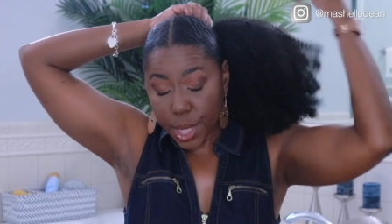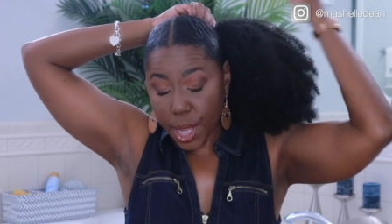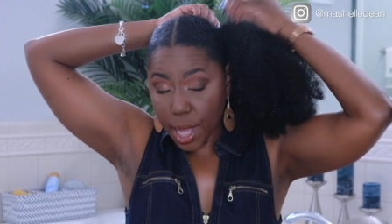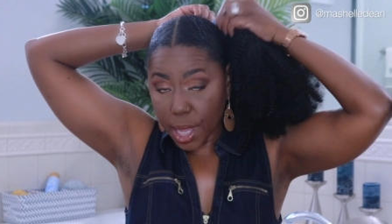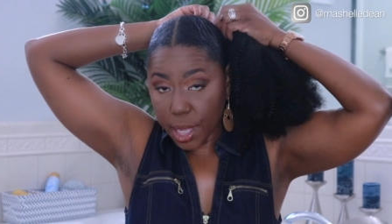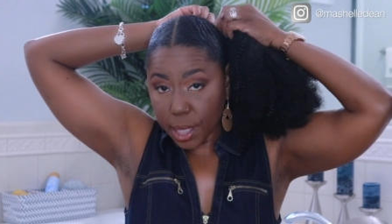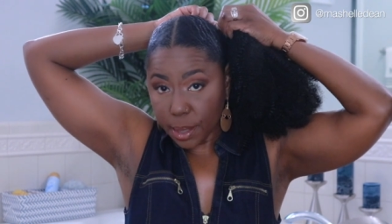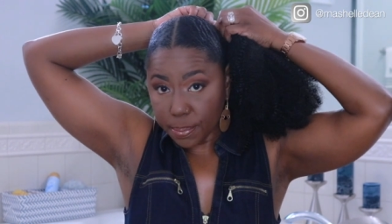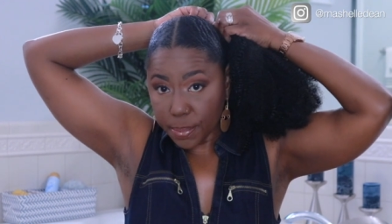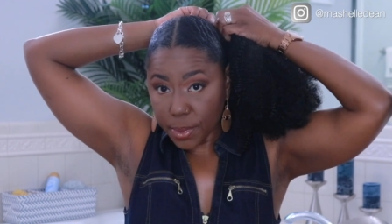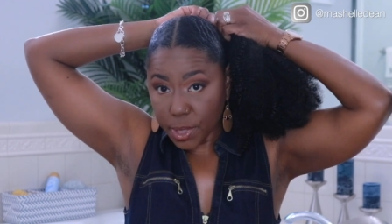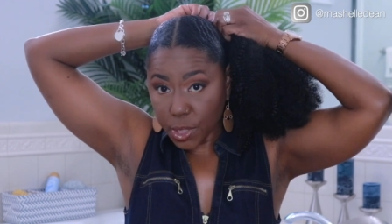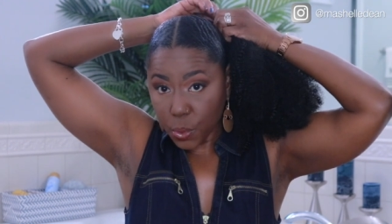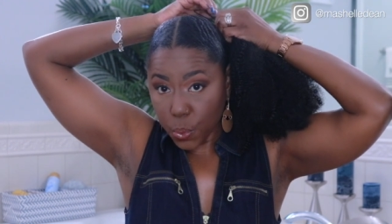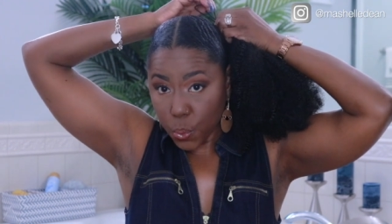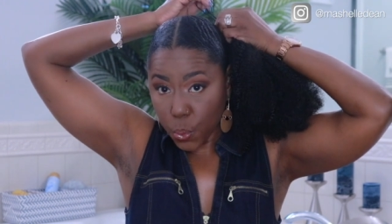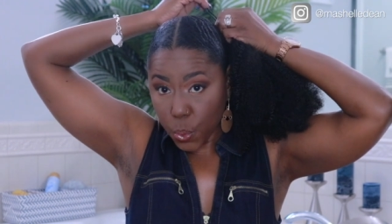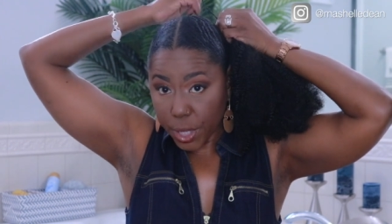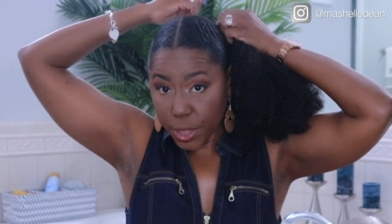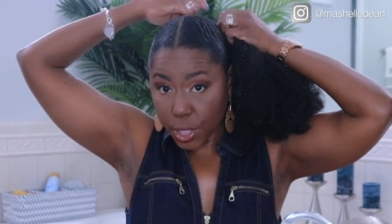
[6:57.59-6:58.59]
comes
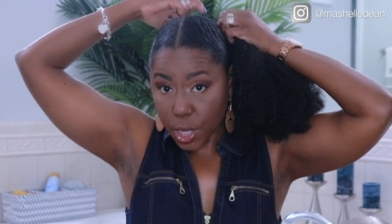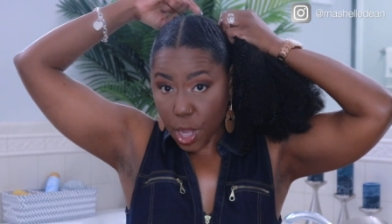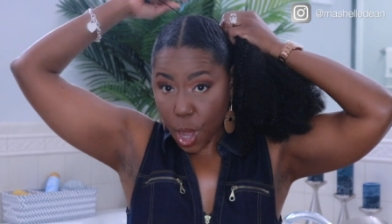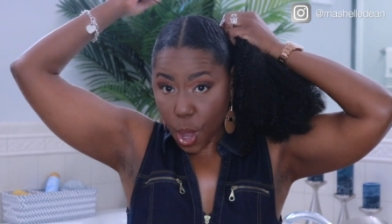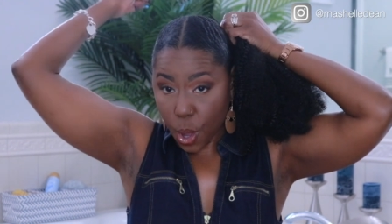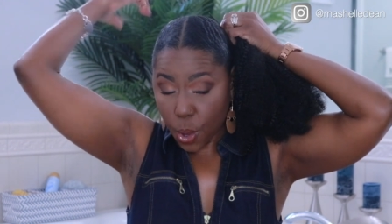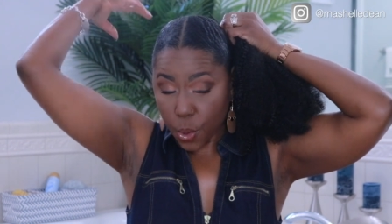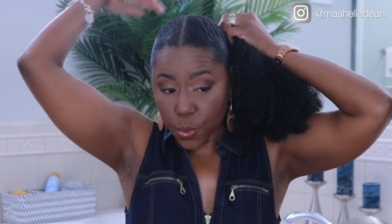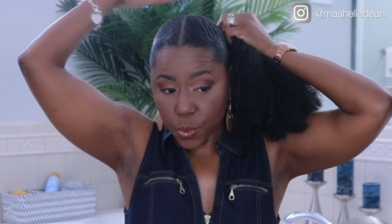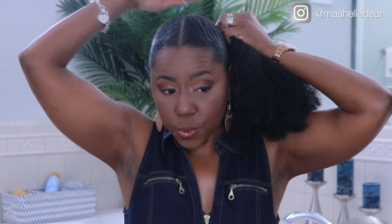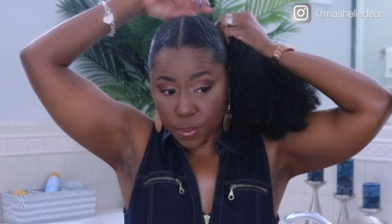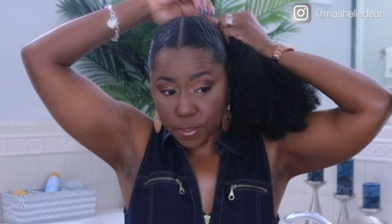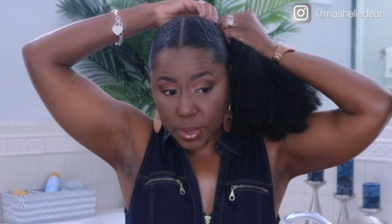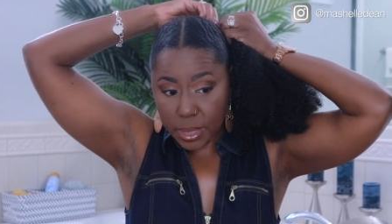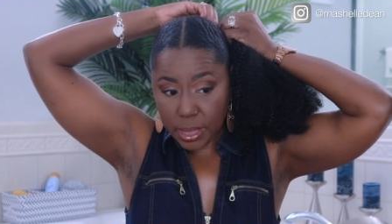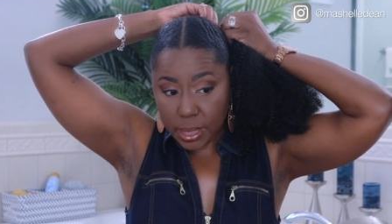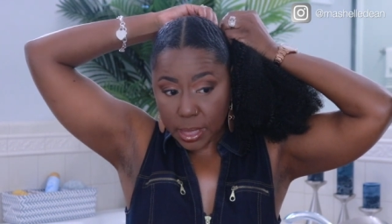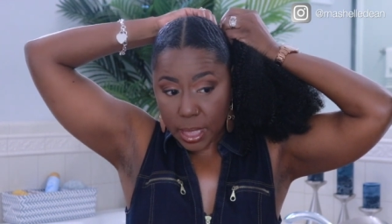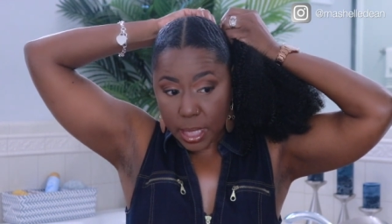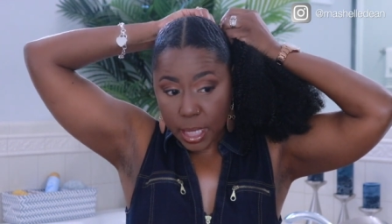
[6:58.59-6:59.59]
with
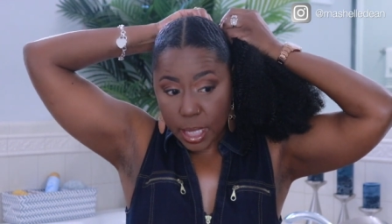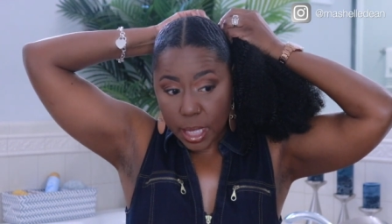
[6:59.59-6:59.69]
combs,